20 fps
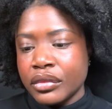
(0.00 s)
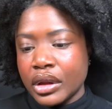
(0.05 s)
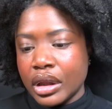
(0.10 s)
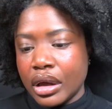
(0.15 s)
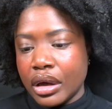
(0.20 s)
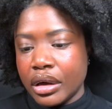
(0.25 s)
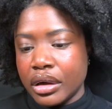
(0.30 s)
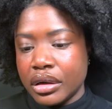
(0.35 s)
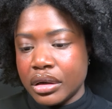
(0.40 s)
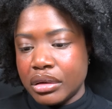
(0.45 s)

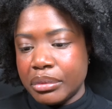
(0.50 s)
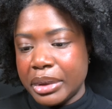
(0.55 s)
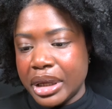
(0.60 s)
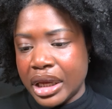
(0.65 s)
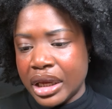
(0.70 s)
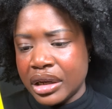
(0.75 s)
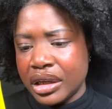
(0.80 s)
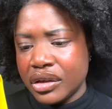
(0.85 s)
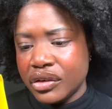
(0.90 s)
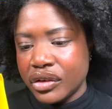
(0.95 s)
Um,
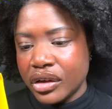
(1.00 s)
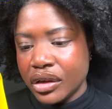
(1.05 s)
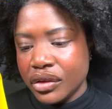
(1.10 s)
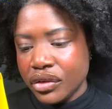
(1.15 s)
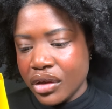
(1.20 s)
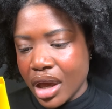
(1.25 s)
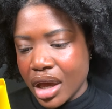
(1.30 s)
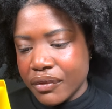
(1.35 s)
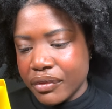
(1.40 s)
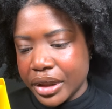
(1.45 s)
and it does
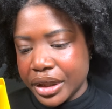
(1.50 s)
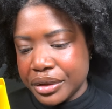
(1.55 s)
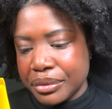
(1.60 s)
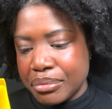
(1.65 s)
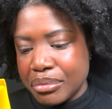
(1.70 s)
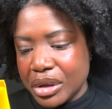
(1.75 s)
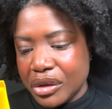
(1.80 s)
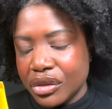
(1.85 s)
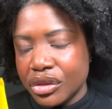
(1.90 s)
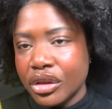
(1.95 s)
have like
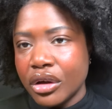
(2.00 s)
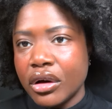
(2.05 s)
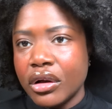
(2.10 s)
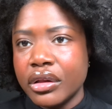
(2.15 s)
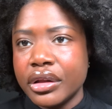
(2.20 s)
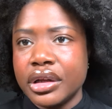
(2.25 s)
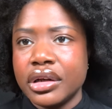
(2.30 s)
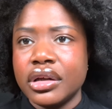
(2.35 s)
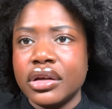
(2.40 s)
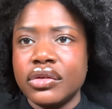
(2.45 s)
menthol
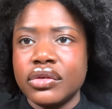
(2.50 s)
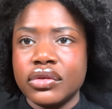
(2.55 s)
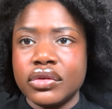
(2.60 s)
in it.